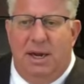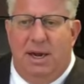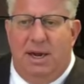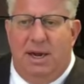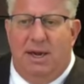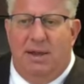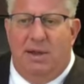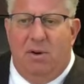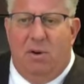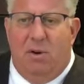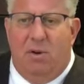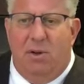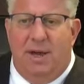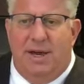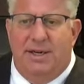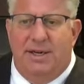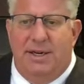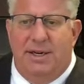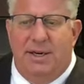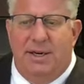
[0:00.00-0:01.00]
And the whole
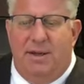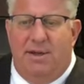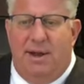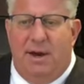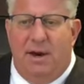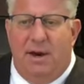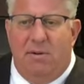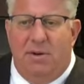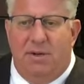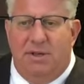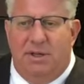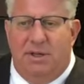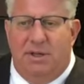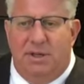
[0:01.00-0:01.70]
idea there was